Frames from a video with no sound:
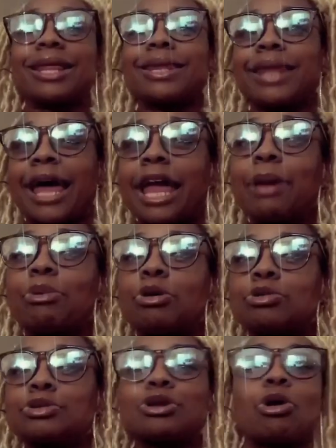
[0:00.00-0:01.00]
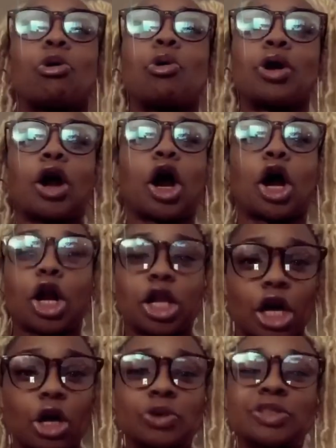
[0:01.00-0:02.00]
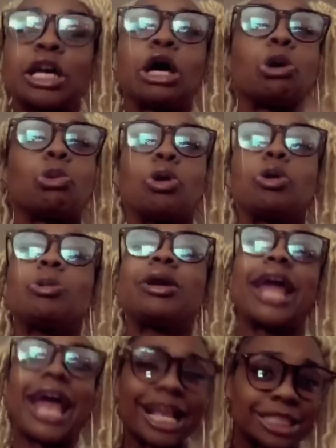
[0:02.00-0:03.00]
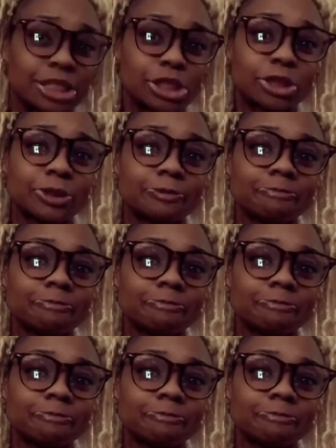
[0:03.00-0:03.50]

labels on our clothes, would we answer?